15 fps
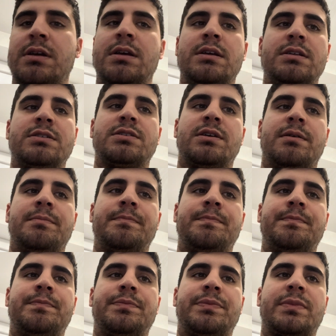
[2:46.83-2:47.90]
some
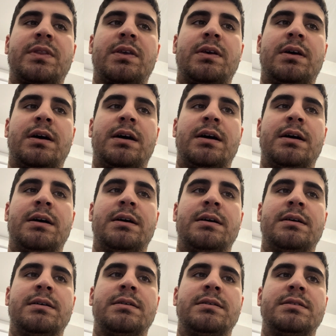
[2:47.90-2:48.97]

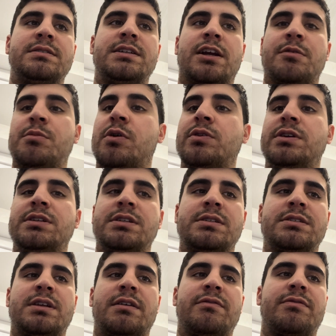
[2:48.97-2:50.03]
ceremonies and
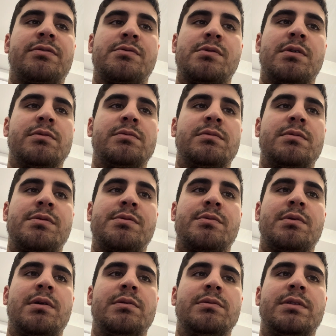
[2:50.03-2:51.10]
stuff
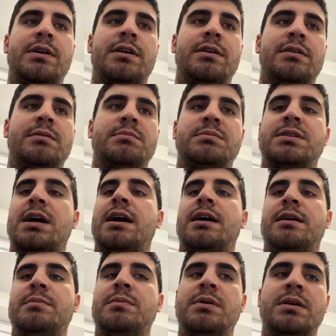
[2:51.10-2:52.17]
throughout their
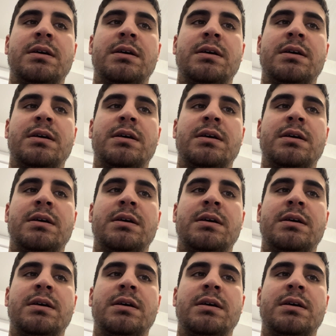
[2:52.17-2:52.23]
time,